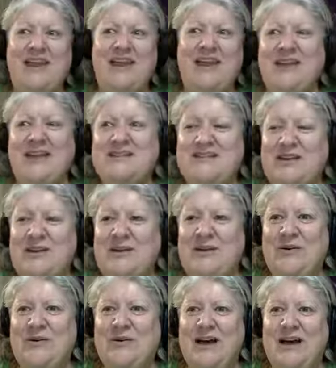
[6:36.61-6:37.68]

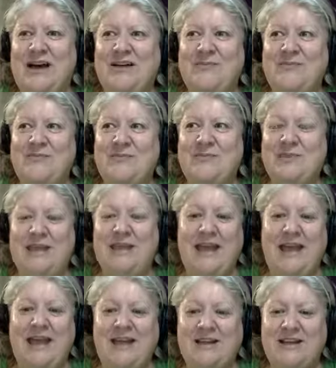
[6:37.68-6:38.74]

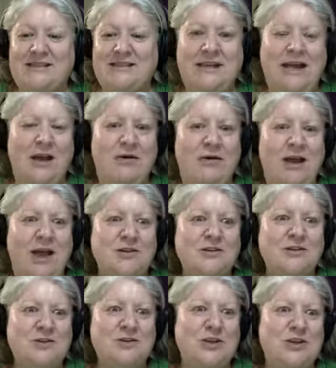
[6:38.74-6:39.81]
I said, now, how
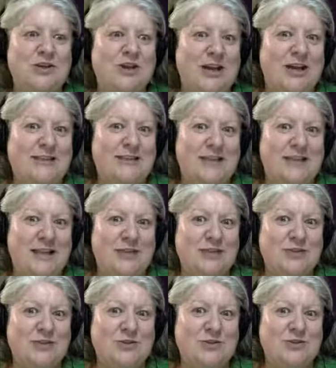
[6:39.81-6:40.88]
soon can you guys get it
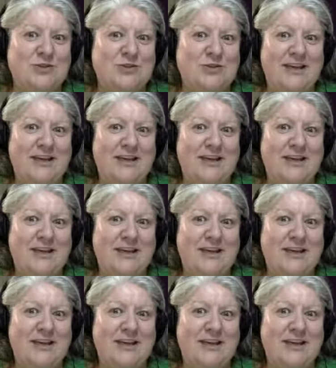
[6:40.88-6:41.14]
installed?